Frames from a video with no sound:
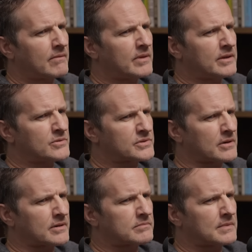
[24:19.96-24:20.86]
that you
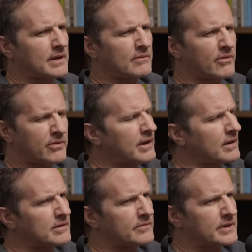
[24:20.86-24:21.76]
start kind of
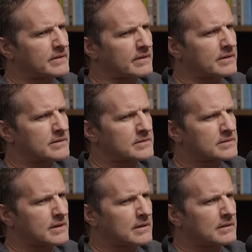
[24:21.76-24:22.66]
thinking of these
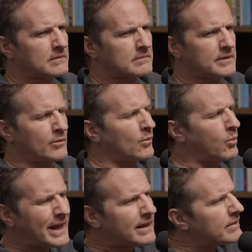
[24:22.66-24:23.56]
things, the
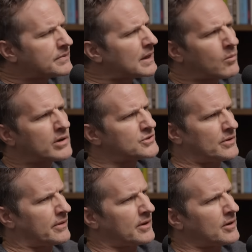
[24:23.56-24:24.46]
way that they want you
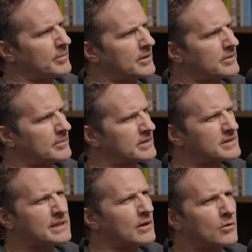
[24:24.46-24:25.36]
to think about them? Because
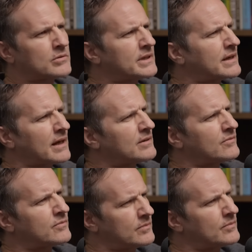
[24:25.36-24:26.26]
it's the only kind
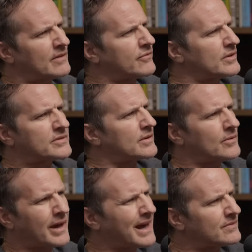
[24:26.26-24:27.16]
of reference that
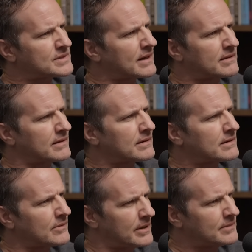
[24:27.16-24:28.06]
you have to anything,
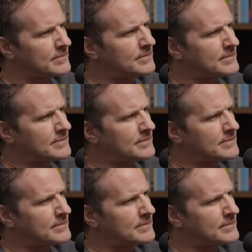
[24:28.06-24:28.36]
right?